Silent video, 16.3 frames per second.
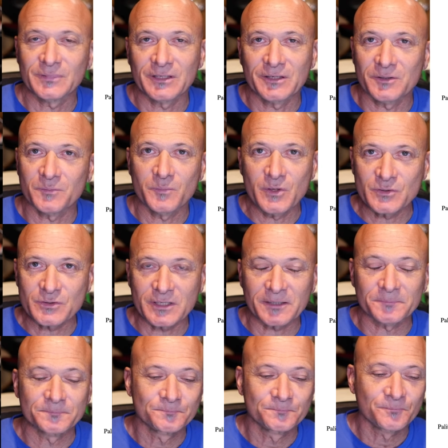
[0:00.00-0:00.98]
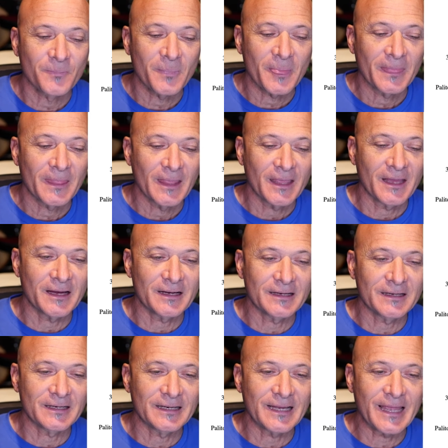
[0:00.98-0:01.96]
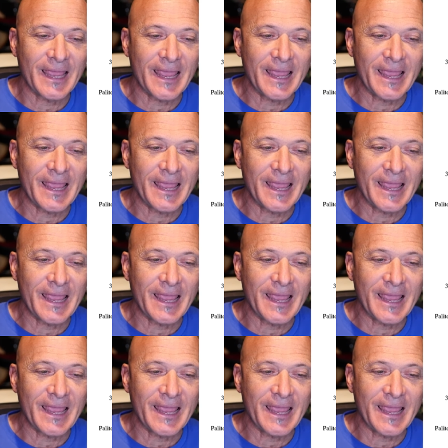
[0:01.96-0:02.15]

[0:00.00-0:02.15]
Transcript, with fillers: you know music uh,